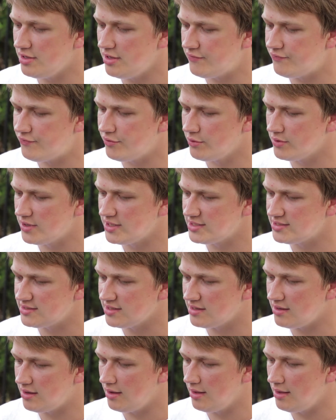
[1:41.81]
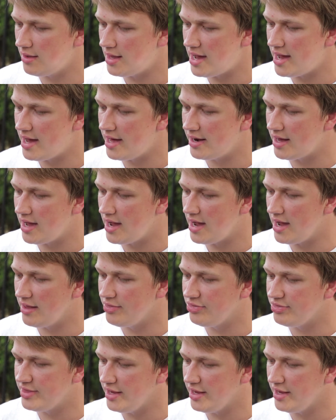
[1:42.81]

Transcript: it focused a lot on